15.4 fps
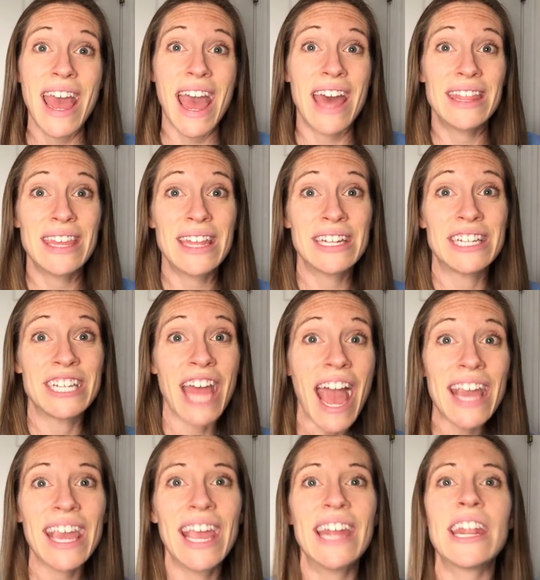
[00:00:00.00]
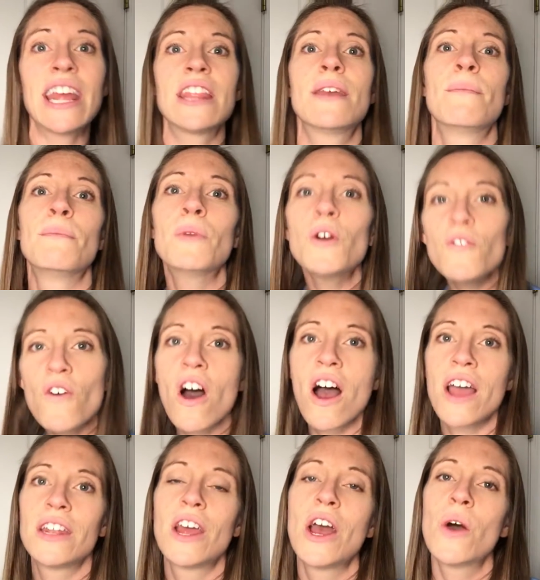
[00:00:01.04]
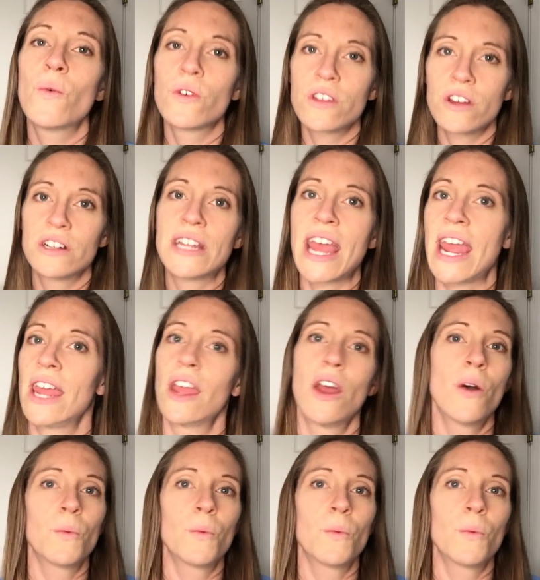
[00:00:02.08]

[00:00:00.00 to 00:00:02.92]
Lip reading: and then check in and then move on with our day.